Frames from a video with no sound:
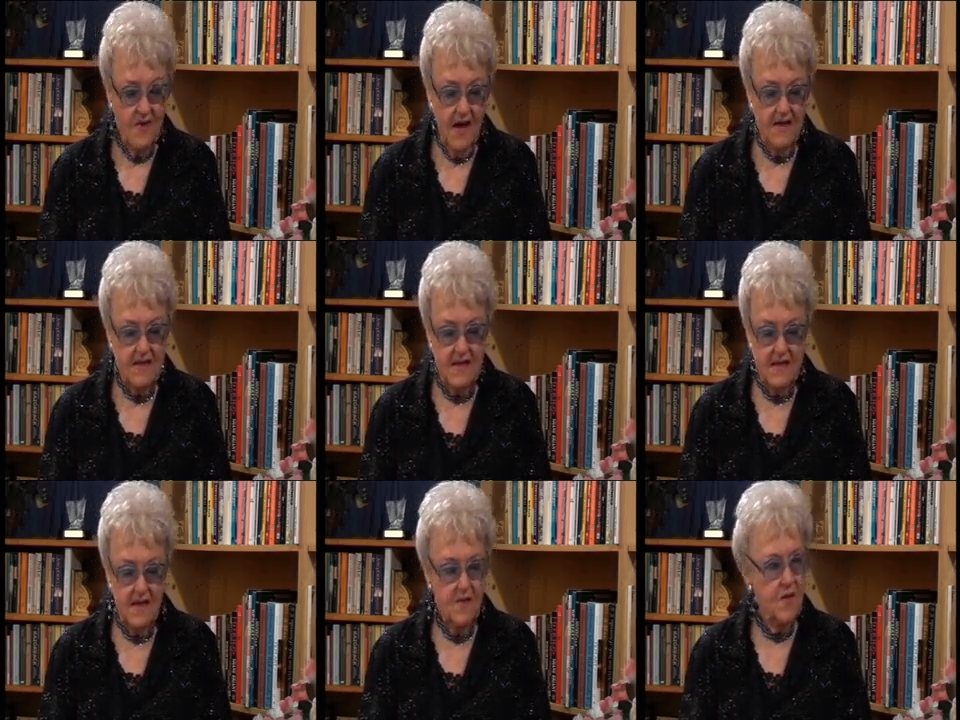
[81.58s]
Right,
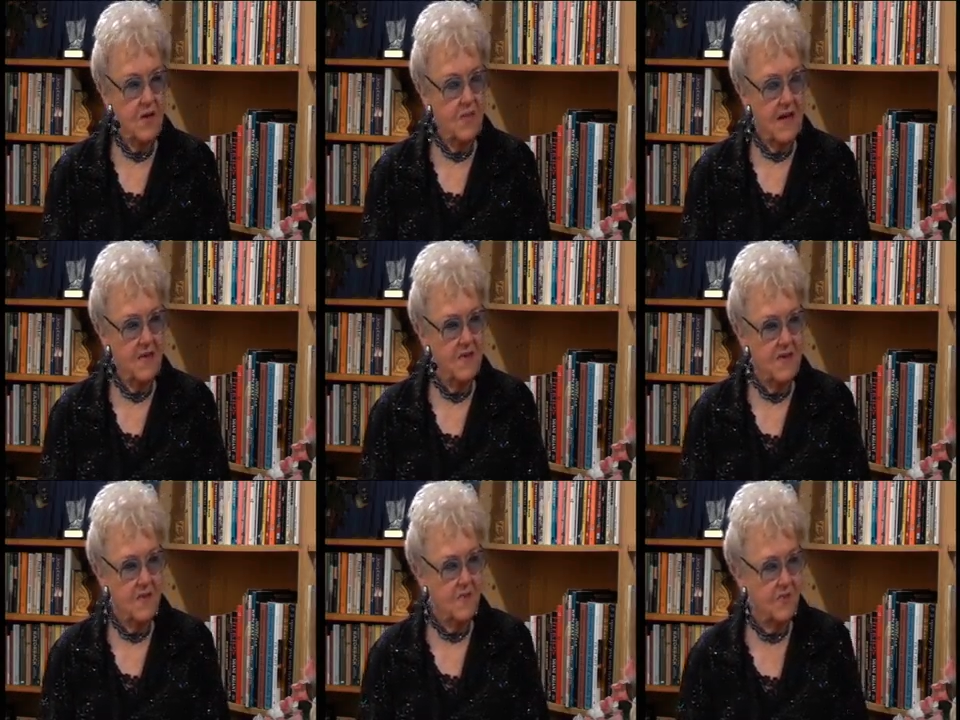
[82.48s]
and what about
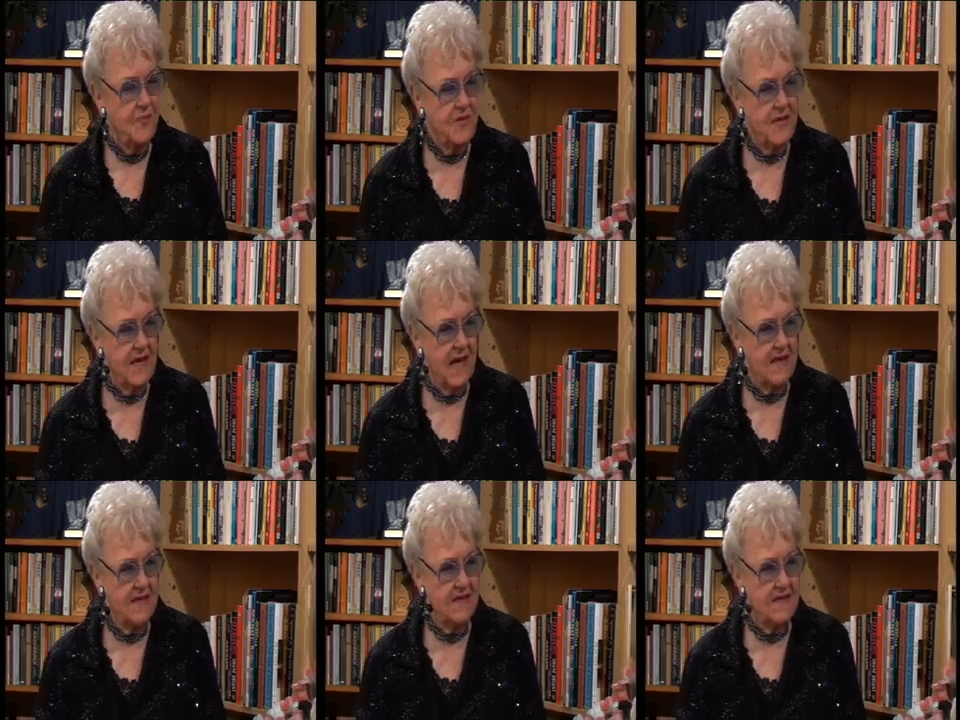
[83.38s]
the pussycat?